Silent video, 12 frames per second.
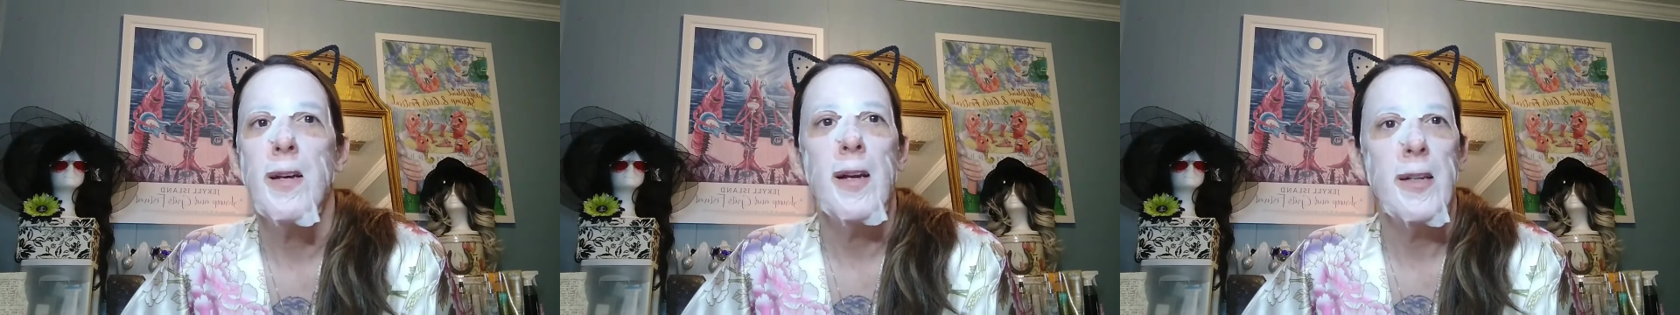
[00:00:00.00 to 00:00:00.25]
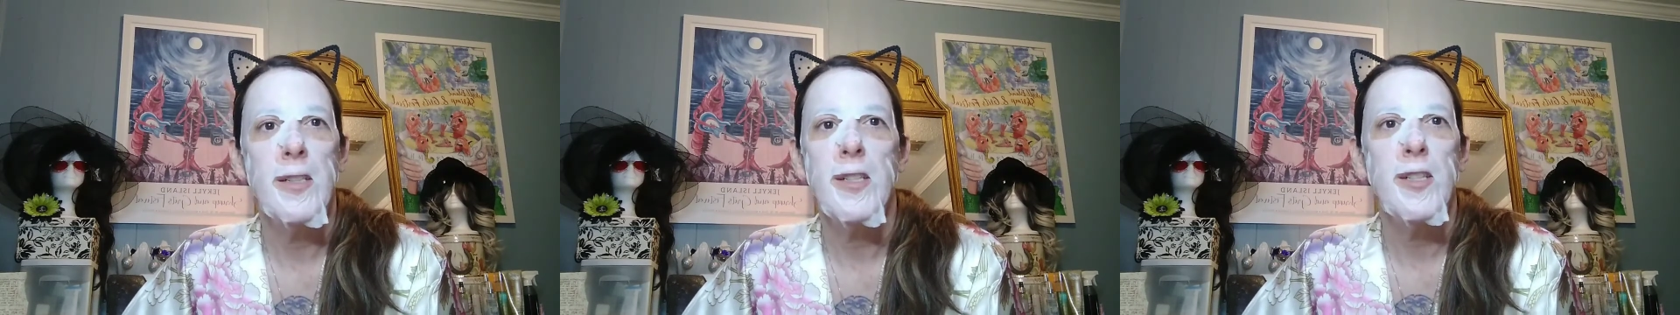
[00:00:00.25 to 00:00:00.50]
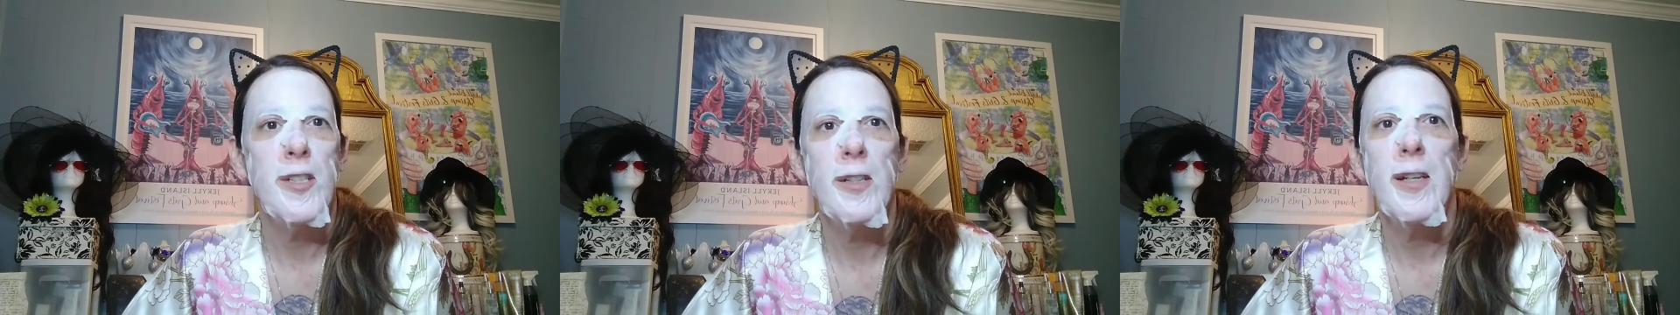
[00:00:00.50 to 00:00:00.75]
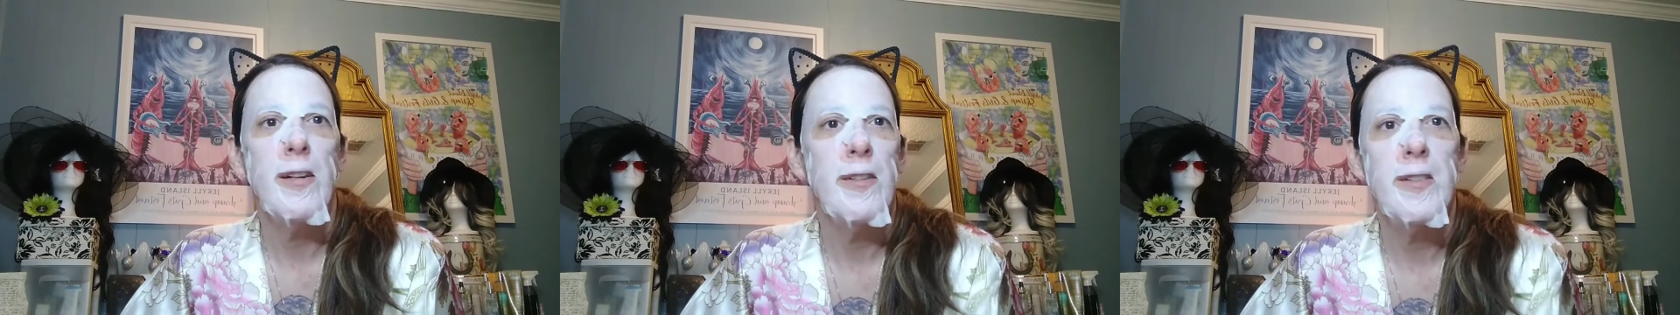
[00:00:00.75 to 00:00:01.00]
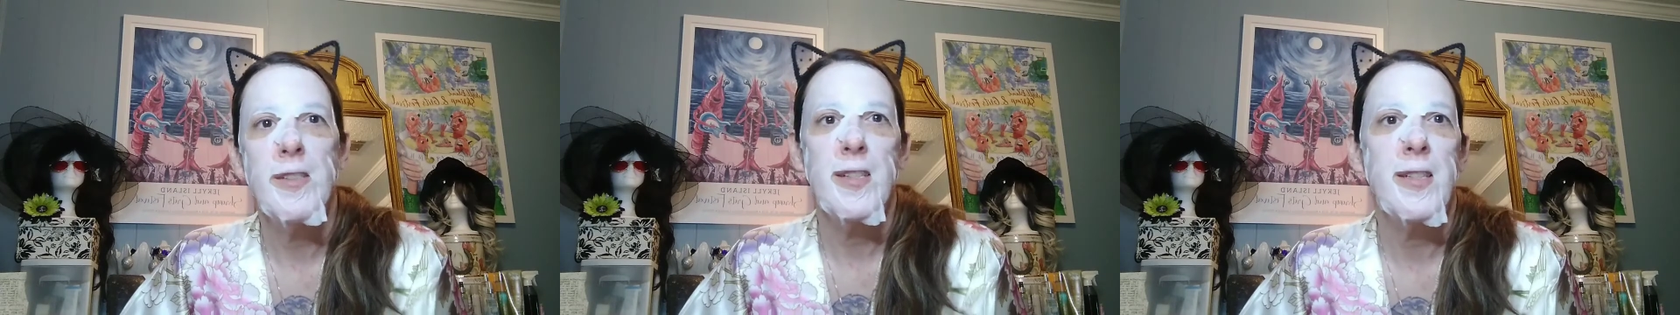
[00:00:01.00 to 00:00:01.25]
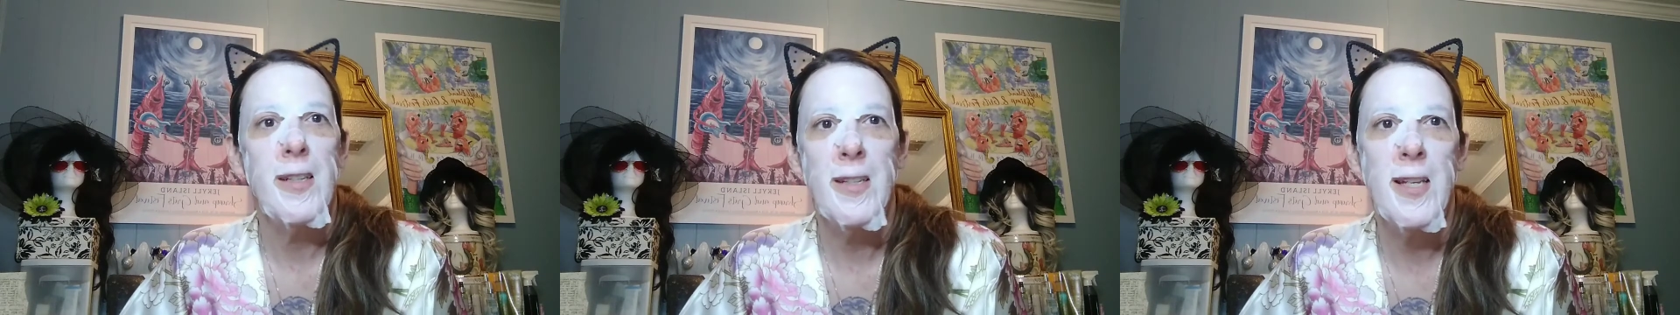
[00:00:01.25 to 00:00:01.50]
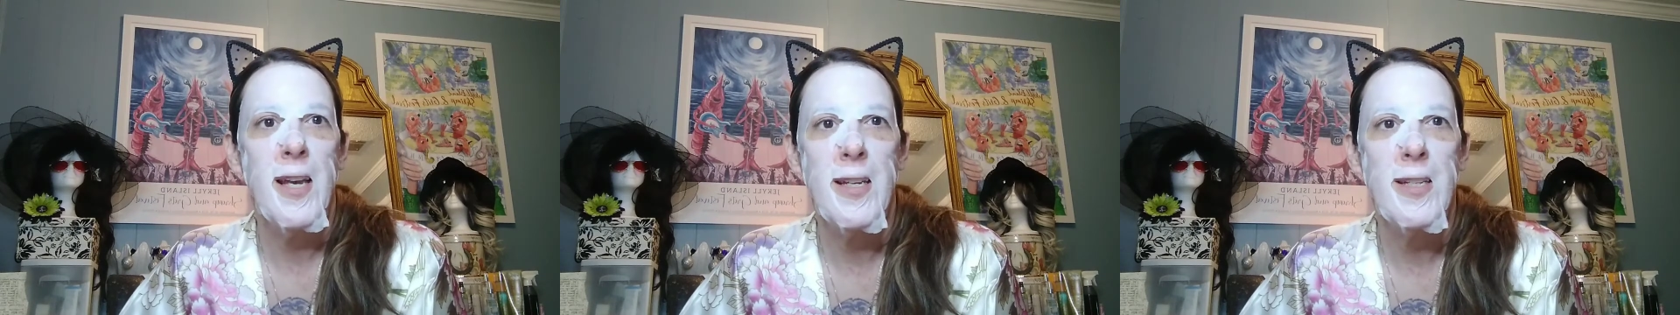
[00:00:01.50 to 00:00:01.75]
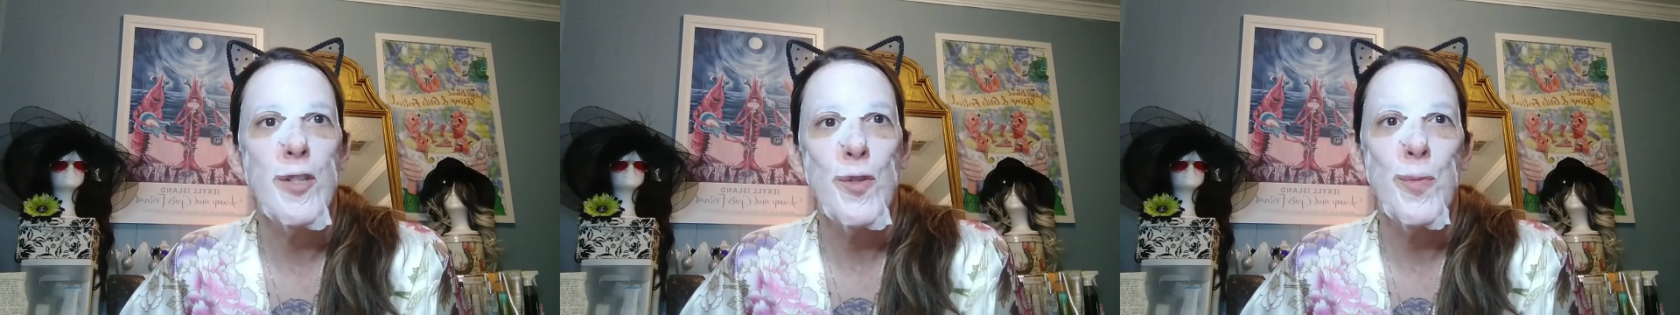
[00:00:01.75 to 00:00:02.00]
I can just chill out and just
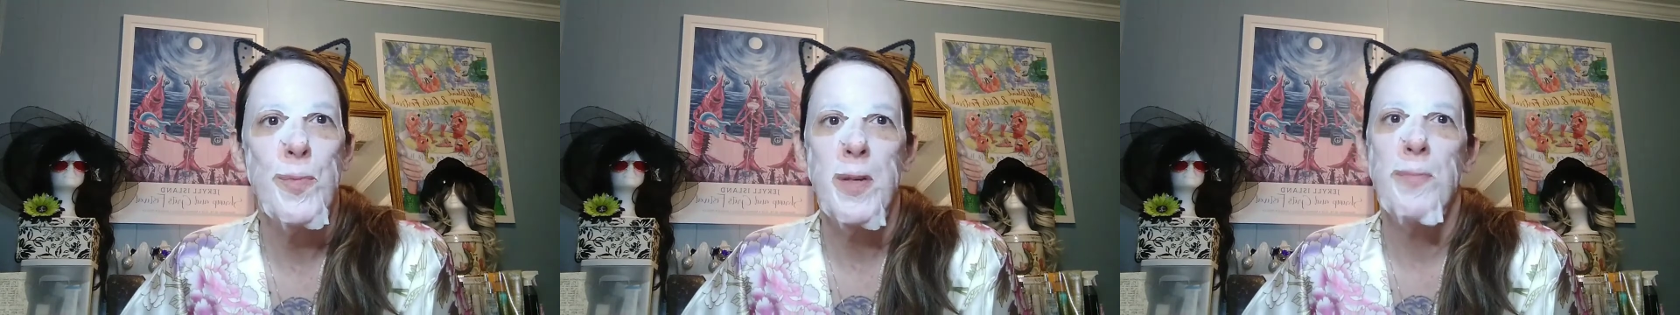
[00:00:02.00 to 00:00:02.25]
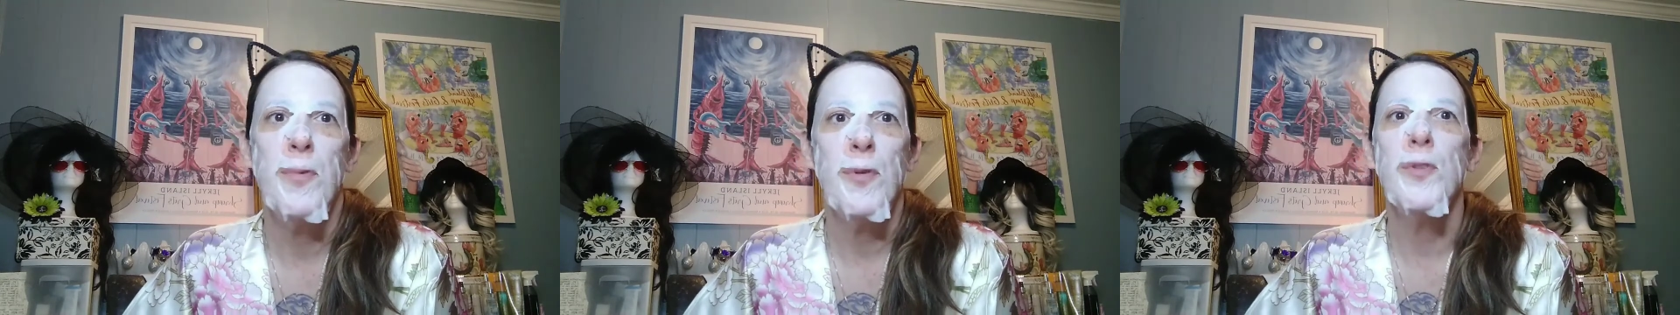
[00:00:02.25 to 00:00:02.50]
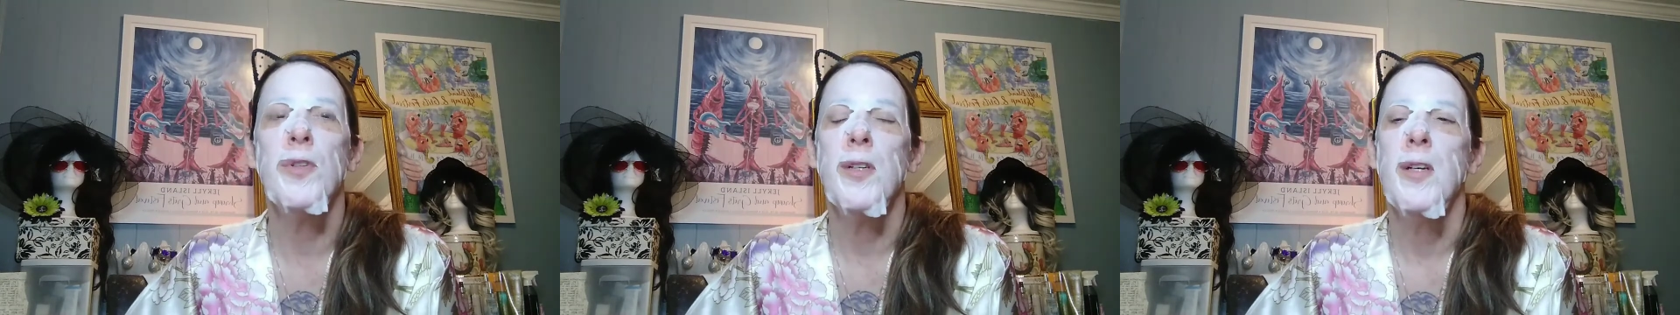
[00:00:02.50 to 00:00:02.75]
entertain to people.